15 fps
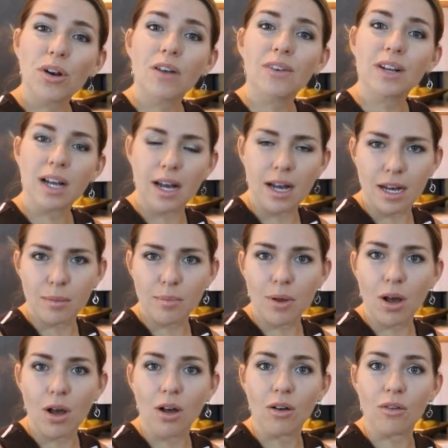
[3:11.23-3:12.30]
of a cup
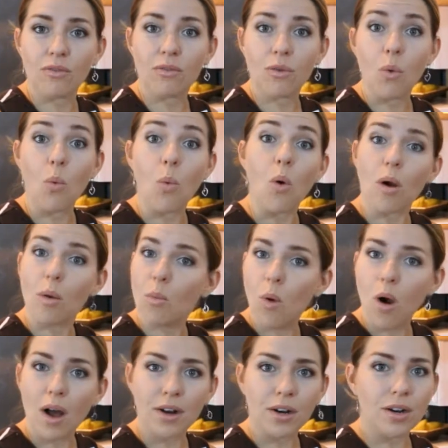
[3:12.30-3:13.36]
of warm
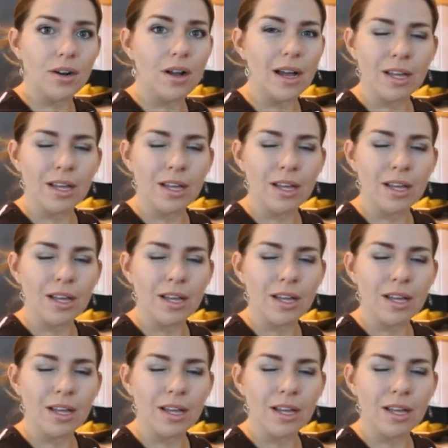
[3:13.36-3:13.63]
water.